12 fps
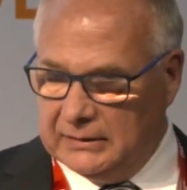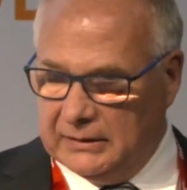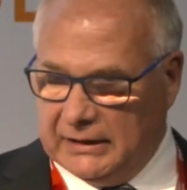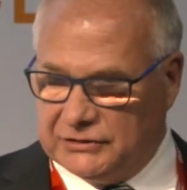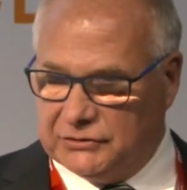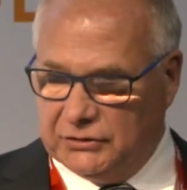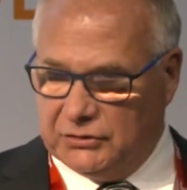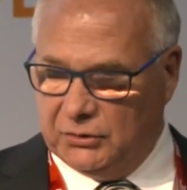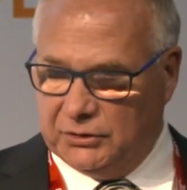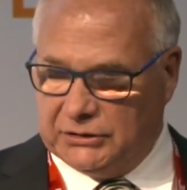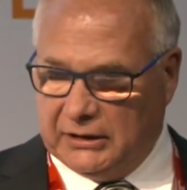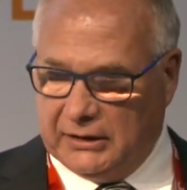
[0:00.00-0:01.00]
That's the two
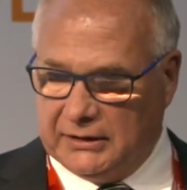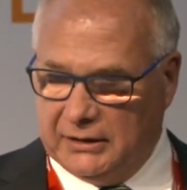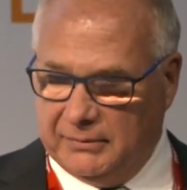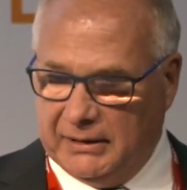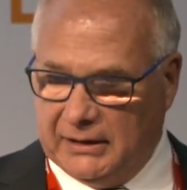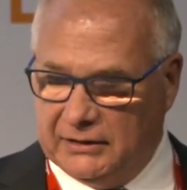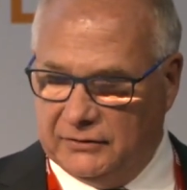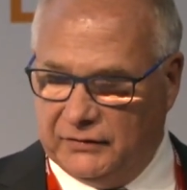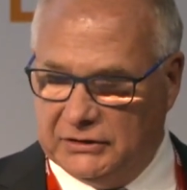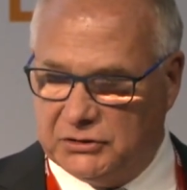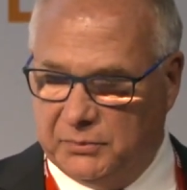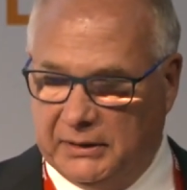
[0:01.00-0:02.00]
we're talking about in the
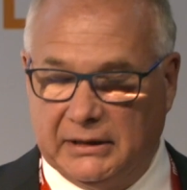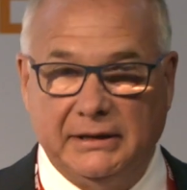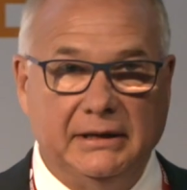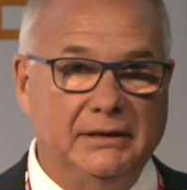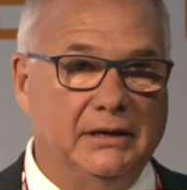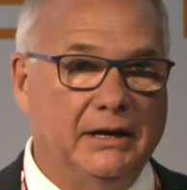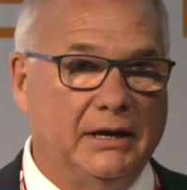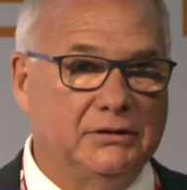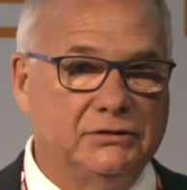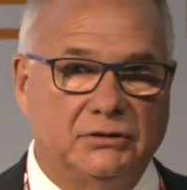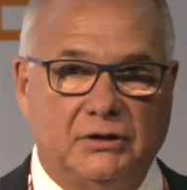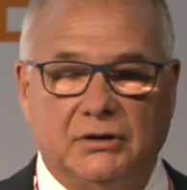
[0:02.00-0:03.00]
feasibility. The
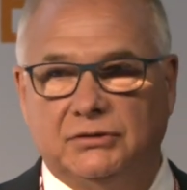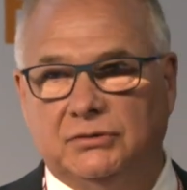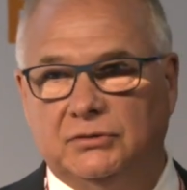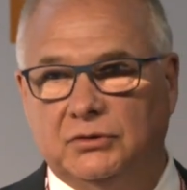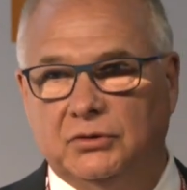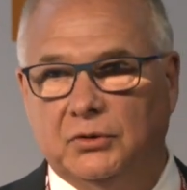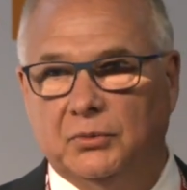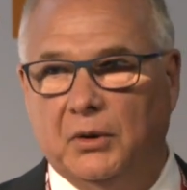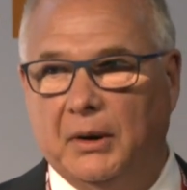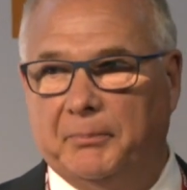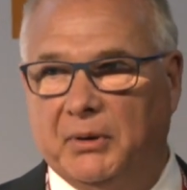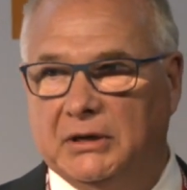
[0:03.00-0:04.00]
others are
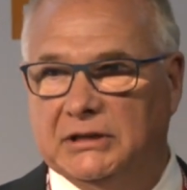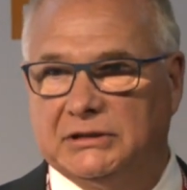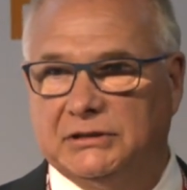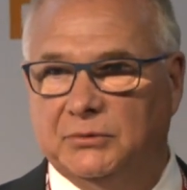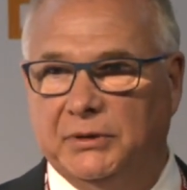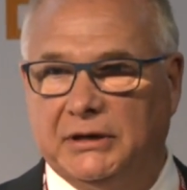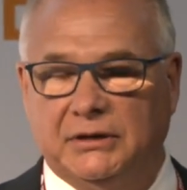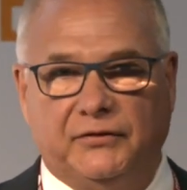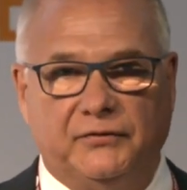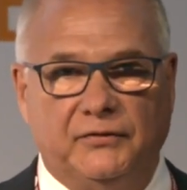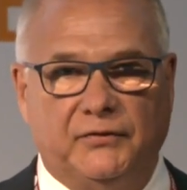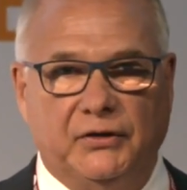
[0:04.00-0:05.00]
projects that we can
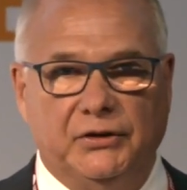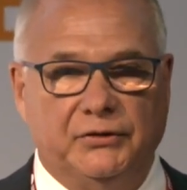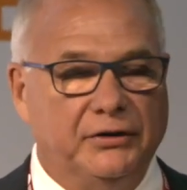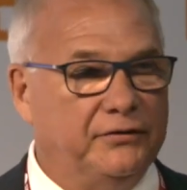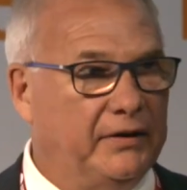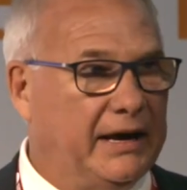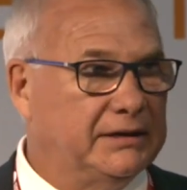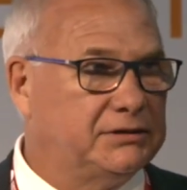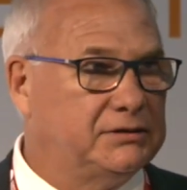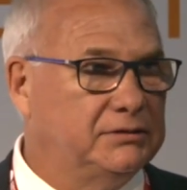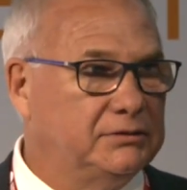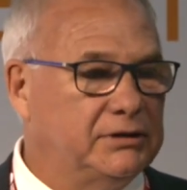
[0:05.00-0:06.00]
further
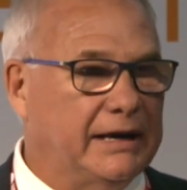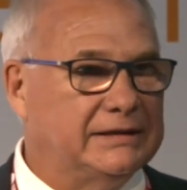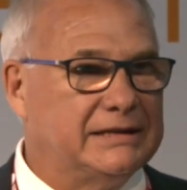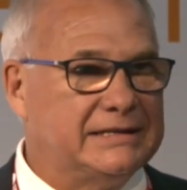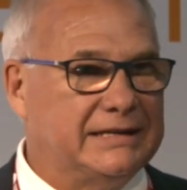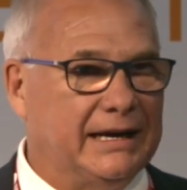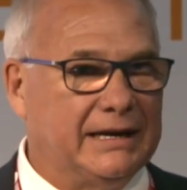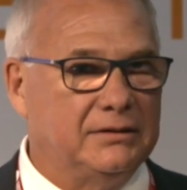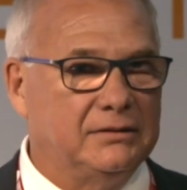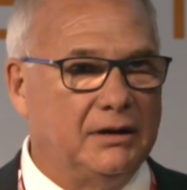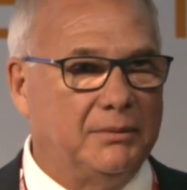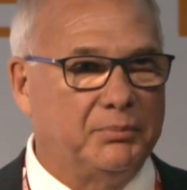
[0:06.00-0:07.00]
advance as a second
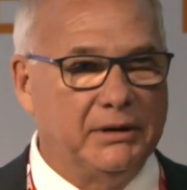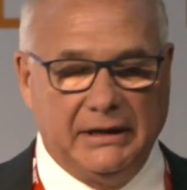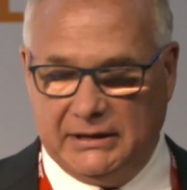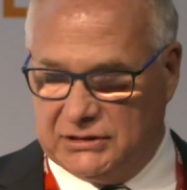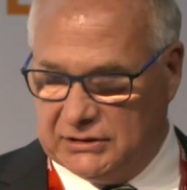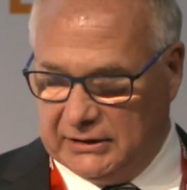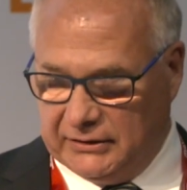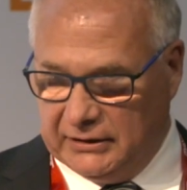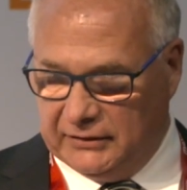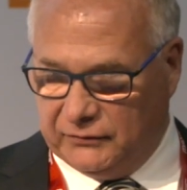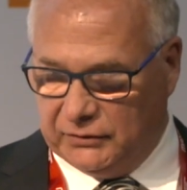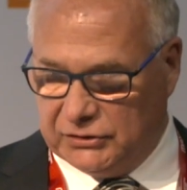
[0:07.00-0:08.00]
operating center
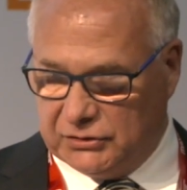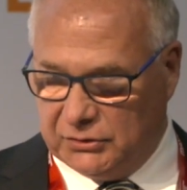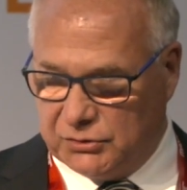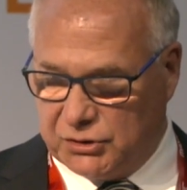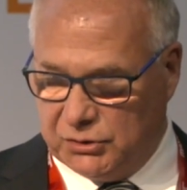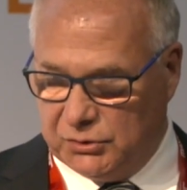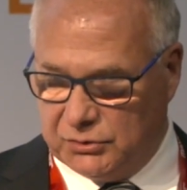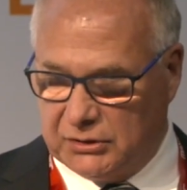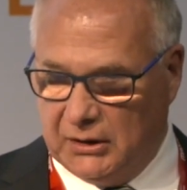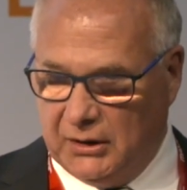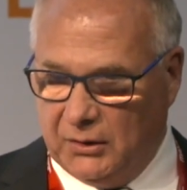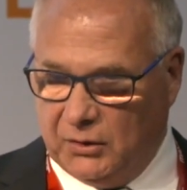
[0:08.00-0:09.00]
if we so choose,
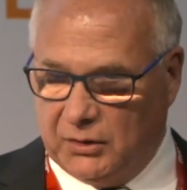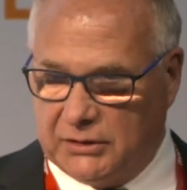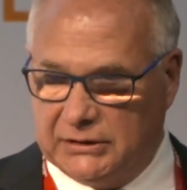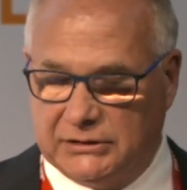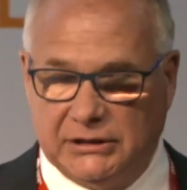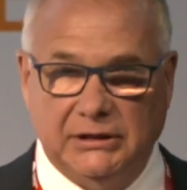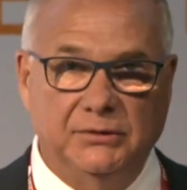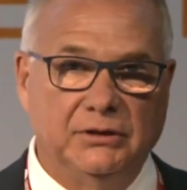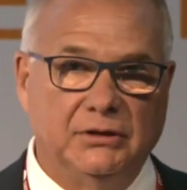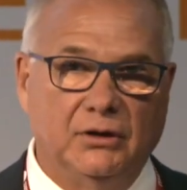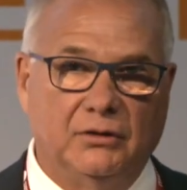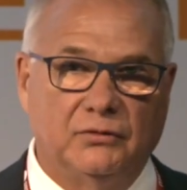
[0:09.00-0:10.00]
or
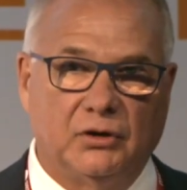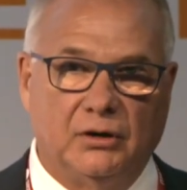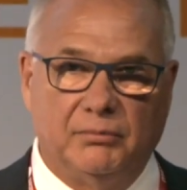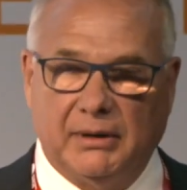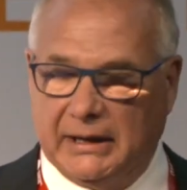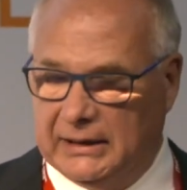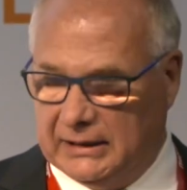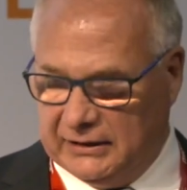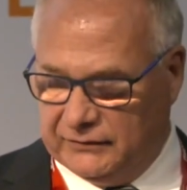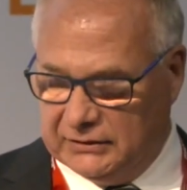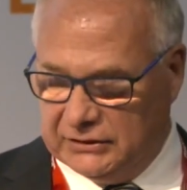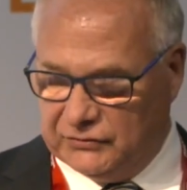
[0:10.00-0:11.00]
continuing the overall mine
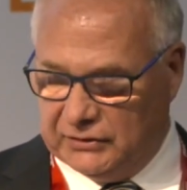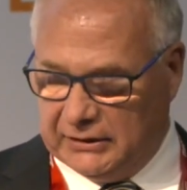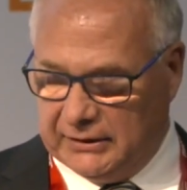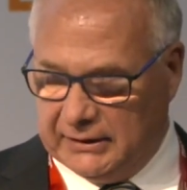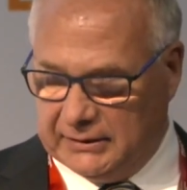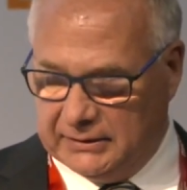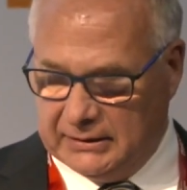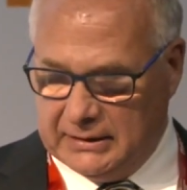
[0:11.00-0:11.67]
life in this area.